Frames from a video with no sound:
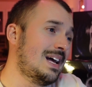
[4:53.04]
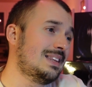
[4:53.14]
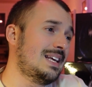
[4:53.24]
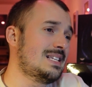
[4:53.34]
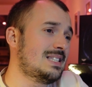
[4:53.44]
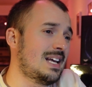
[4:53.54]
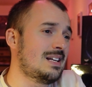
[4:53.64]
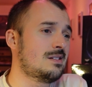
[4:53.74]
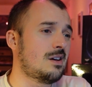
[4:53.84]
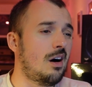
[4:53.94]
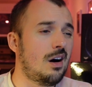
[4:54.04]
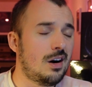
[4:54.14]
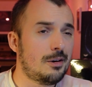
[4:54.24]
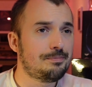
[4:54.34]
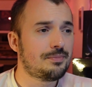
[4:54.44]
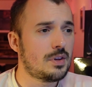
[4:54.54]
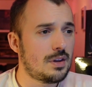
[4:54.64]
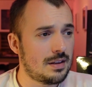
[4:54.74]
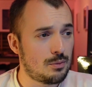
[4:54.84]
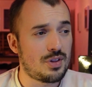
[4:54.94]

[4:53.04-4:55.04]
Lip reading: These things are, well,